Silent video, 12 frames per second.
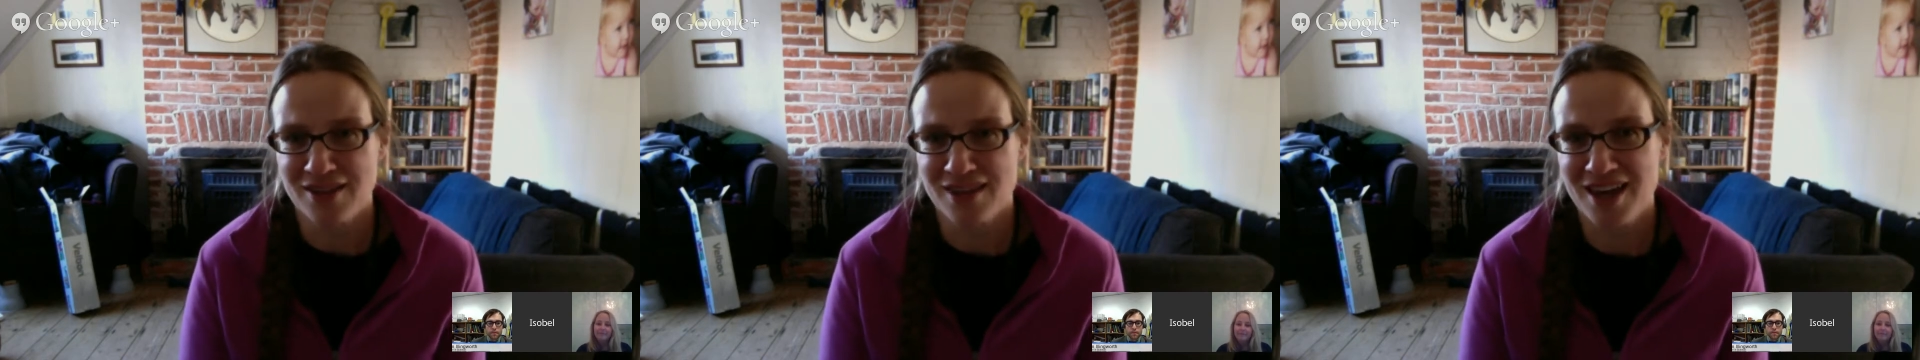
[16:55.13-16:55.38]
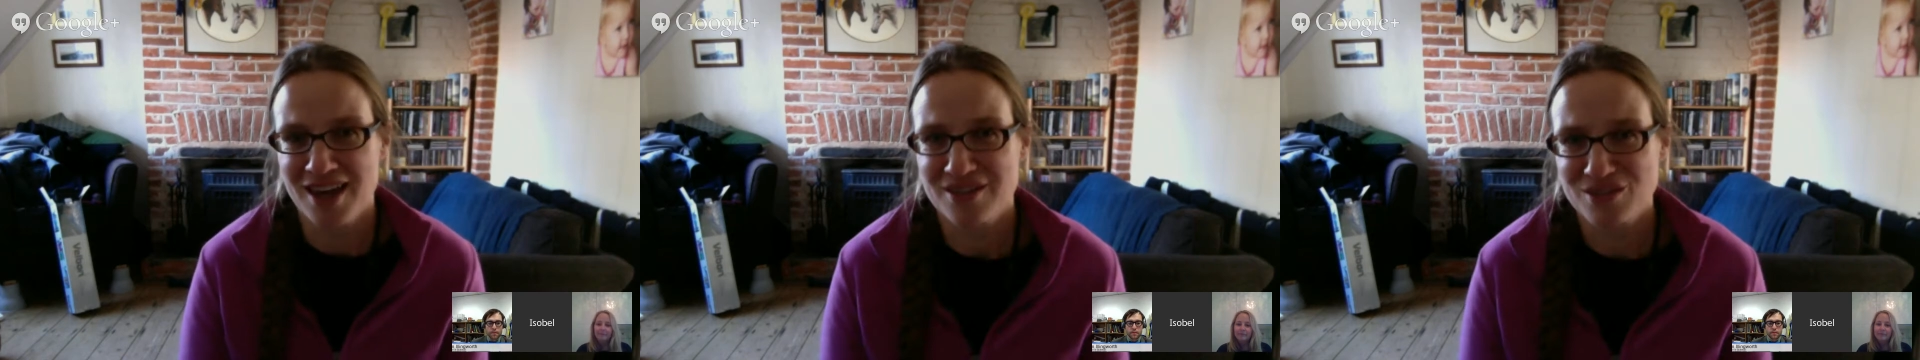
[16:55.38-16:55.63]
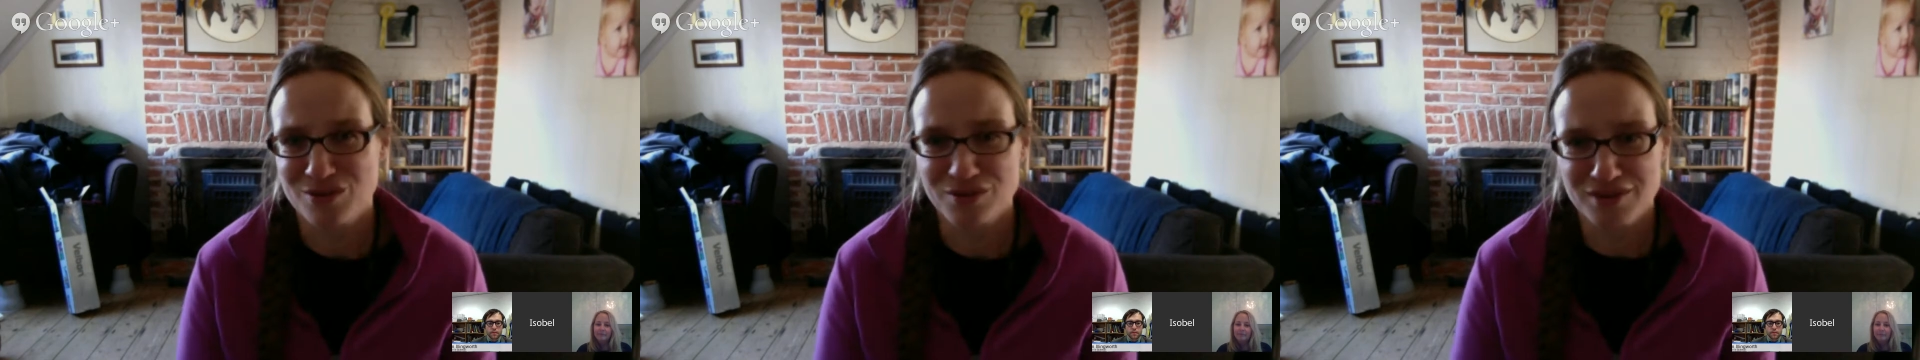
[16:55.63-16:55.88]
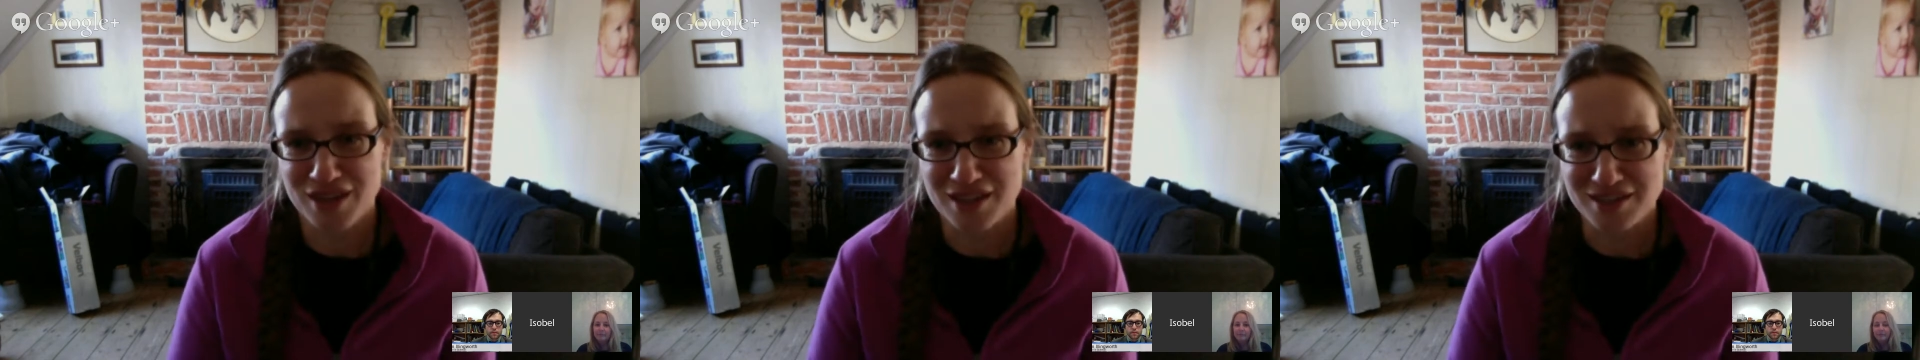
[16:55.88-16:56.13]
They're the sort
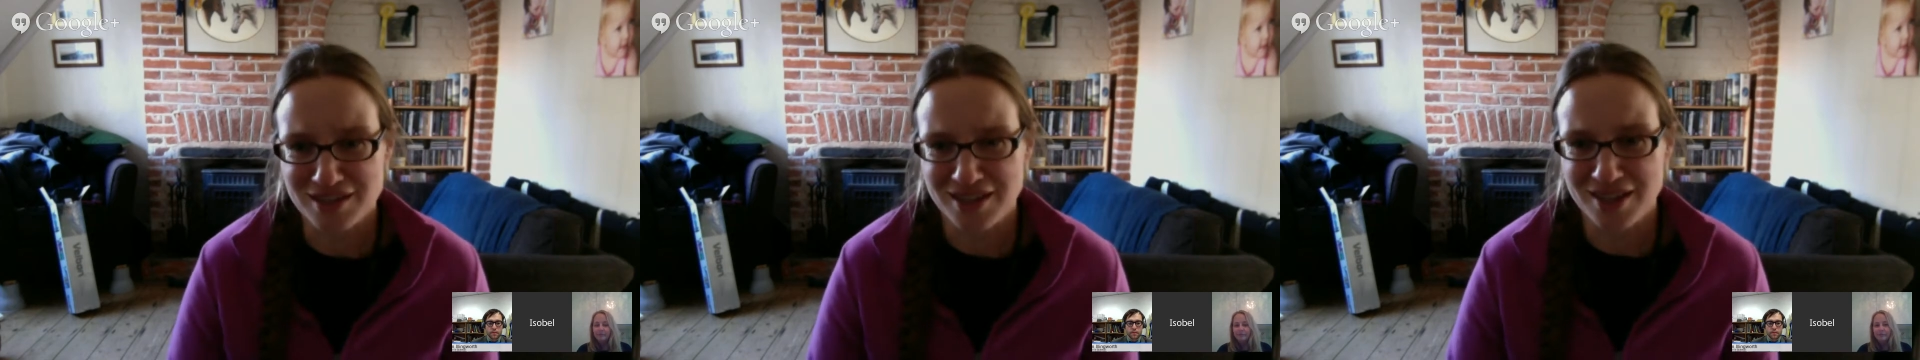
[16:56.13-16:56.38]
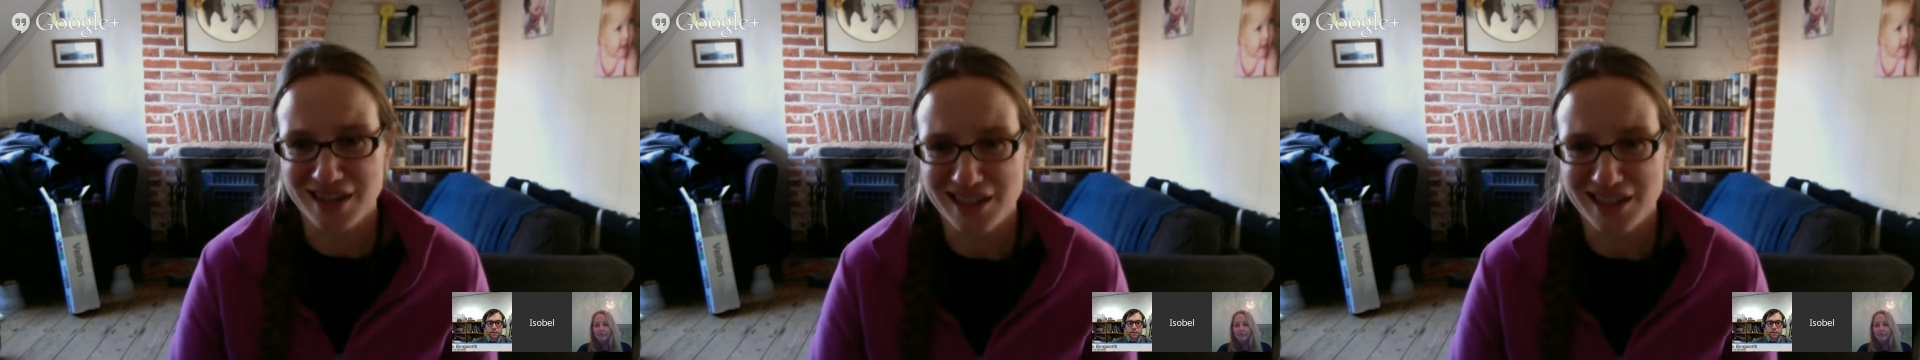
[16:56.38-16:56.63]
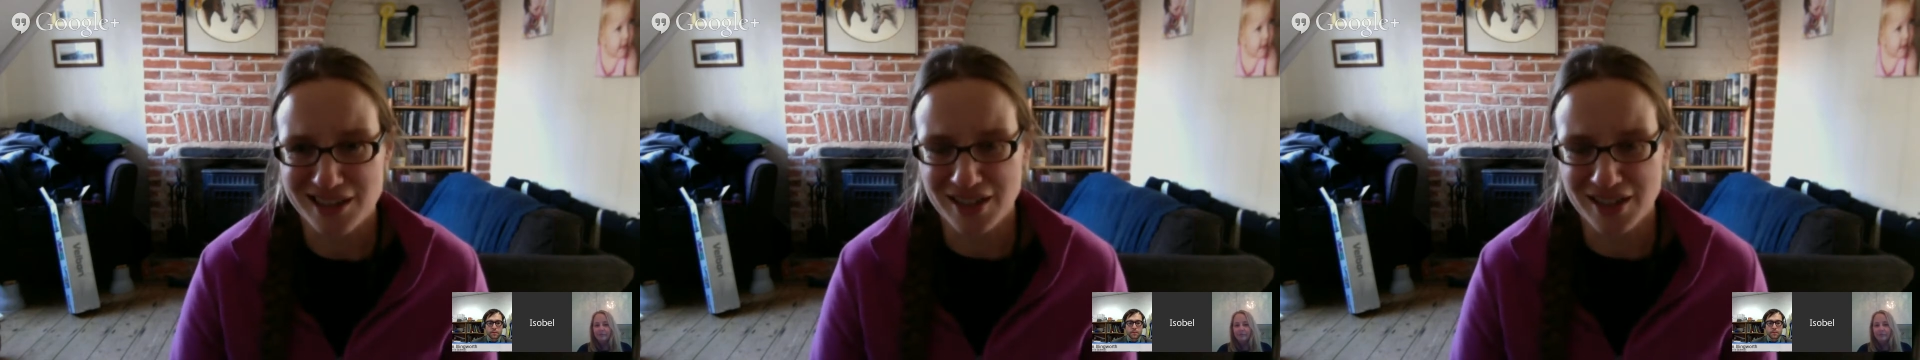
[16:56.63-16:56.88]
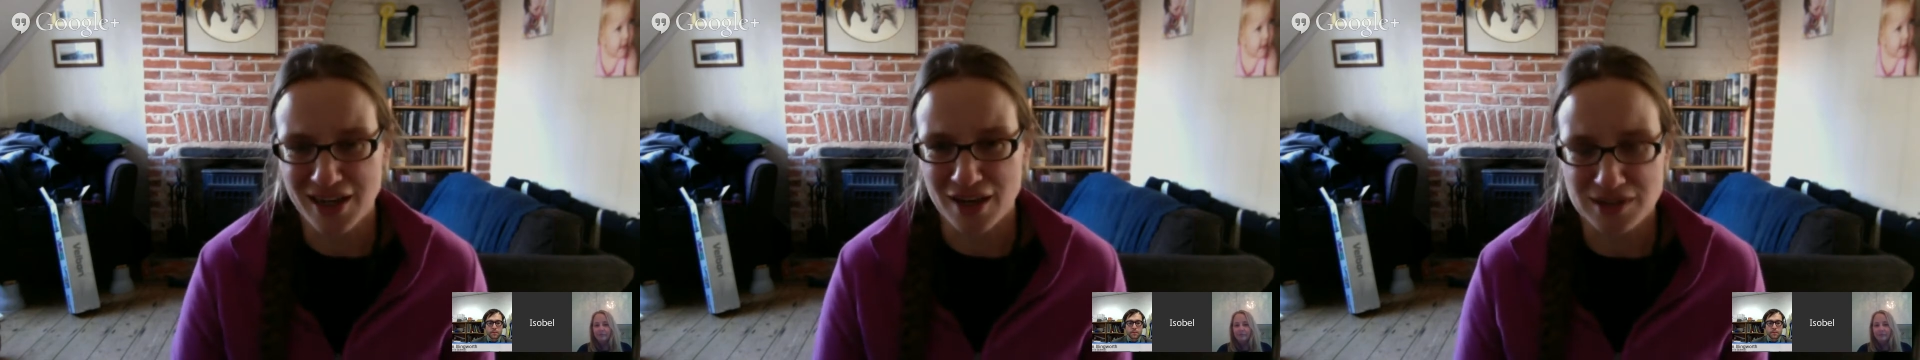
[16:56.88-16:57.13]
of things that you need, you know.